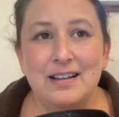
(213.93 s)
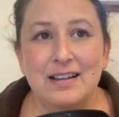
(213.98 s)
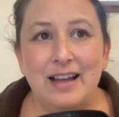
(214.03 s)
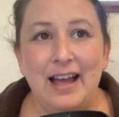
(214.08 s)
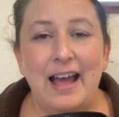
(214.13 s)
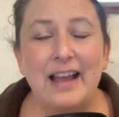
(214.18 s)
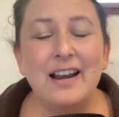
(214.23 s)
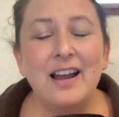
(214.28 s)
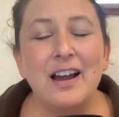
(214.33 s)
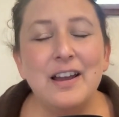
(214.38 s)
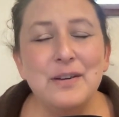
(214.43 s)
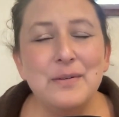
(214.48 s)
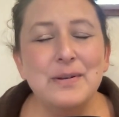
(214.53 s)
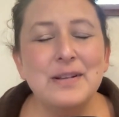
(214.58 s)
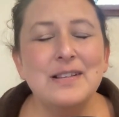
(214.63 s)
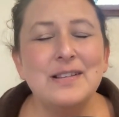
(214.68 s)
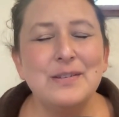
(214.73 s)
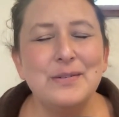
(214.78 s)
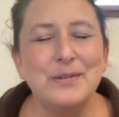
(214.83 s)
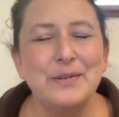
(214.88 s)
And I
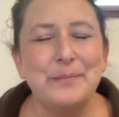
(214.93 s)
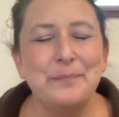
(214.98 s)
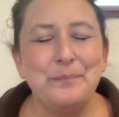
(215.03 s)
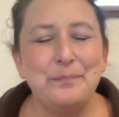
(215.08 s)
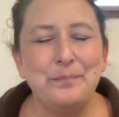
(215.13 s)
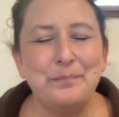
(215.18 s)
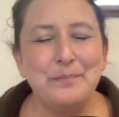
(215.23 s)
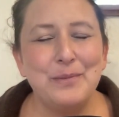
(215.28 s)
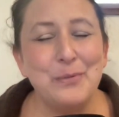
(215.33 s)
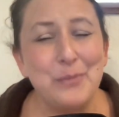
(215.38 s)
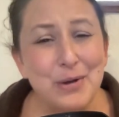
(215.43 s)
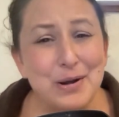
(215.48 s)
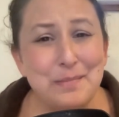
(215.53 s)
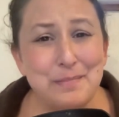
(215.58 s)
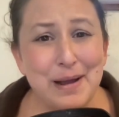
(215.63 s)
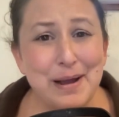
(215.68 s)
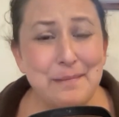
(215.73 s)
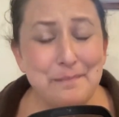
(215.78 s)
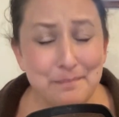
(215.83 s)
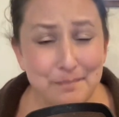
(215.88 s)
always thought, but what
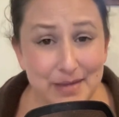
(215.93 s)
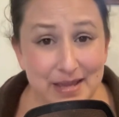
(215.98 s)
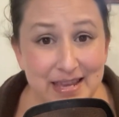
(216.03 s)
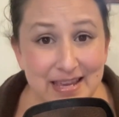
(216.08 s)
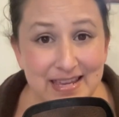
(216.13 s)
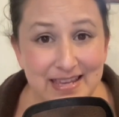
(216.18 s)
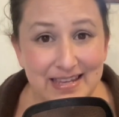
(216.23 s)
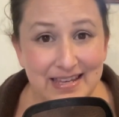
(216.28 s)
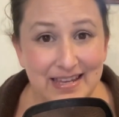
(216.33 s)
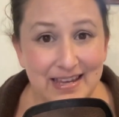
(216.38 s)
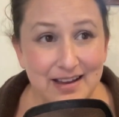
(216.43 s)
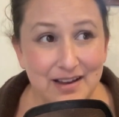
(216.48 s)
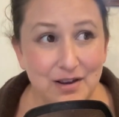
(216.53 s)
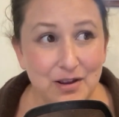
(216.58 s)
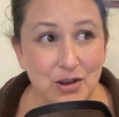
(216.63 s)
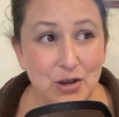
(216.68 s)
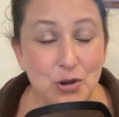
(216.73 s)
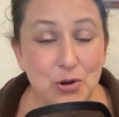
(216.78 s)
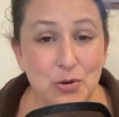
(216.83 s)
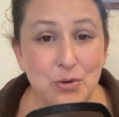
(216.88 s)
about me?
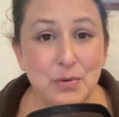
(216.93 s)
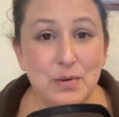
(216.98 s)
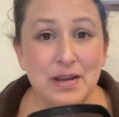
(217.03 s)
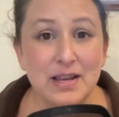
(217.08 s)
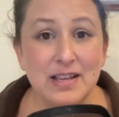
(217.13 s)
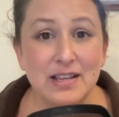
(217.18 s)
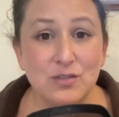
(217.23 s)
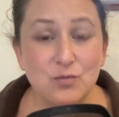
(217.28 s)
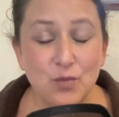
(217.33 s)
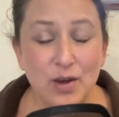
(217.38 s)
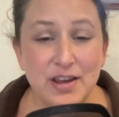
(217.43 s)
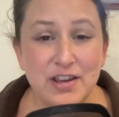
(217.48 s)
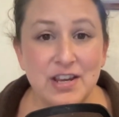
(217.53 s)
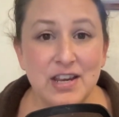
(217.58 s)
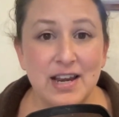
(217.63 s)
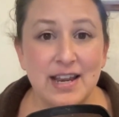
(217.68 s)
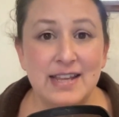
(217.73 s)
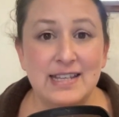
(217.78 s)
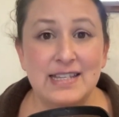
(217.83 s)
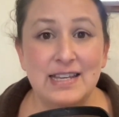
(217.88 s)
Who is
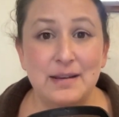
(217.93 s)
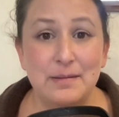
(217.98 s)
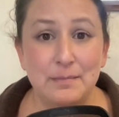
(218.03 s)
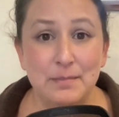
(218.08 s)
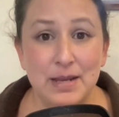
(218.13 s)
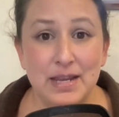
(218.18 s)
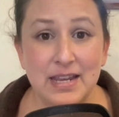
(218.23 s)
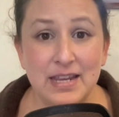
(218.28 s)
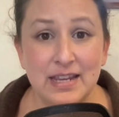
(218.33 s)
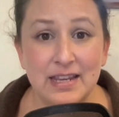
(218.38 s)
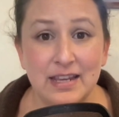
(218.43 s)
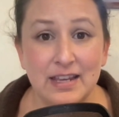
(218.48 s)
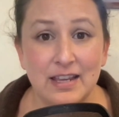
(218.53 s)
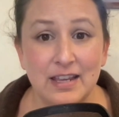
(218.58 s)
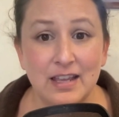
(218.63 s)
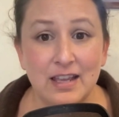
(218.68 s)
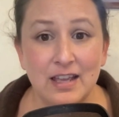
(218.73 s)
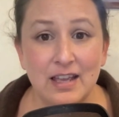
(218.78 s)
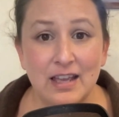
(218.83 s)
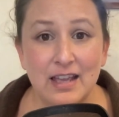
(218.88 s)
regulating me?
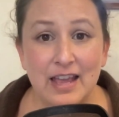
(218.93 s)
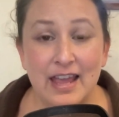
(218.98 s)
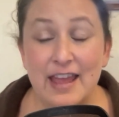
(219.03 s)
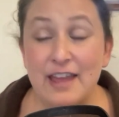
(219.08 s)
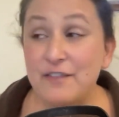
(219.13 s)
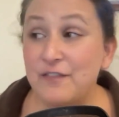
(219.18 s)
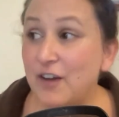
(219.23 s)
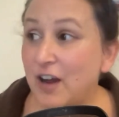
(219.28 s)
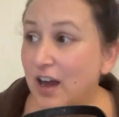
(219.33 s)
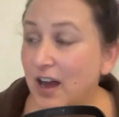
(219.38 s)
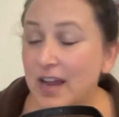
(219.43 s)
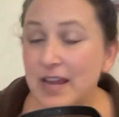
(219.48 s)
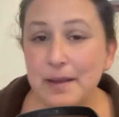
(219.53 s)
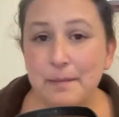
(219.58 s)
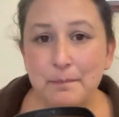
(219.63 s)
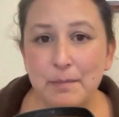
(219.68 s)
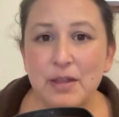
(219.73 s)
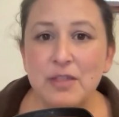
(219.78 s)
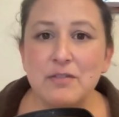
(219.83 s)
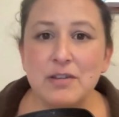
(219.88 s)
If I
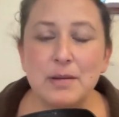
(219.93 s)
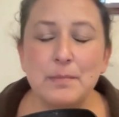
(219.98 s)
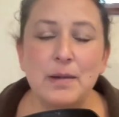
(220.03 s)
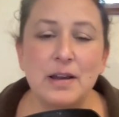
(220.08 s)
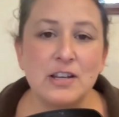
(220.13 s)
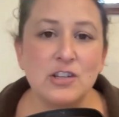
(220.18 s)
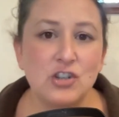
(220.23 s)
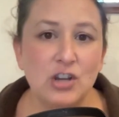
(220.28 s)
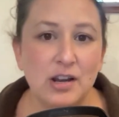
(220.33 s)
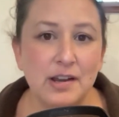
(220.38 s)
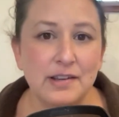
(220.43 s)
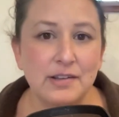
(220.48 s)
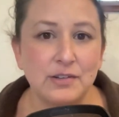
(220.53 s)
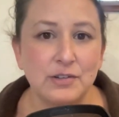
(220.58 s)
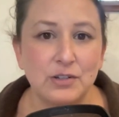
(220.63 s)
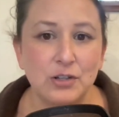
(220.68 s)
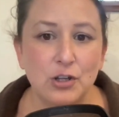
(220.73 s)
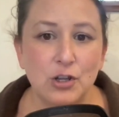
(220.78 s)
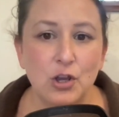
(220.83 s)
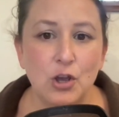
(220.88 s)
am mothering my
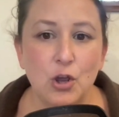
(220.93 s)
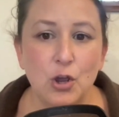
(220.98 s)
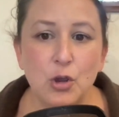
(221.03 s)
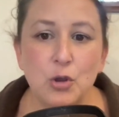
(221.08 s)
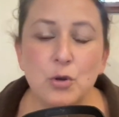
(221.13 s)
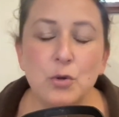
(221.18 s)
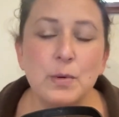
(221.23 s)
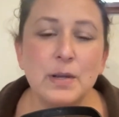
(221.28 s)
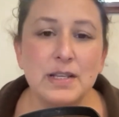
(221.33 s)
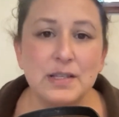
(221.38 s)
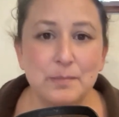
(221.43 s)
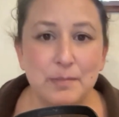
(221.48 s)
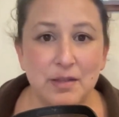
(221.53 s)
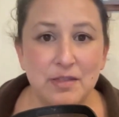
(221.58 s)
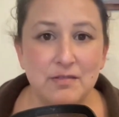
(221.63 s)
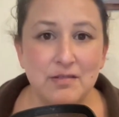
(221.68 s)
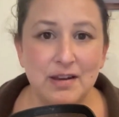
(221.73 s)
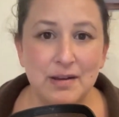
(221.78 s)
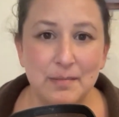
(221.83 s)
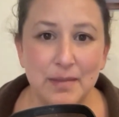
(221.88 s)
child, who is
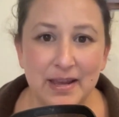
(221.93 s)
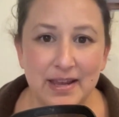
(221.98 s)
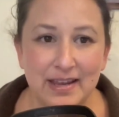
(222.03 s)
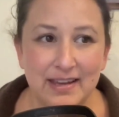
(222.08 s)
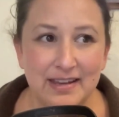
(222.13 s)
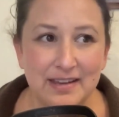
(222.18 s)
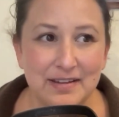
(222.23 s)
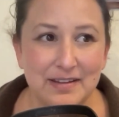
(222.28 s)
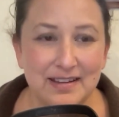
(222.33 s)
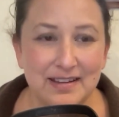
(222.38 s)
mothering me?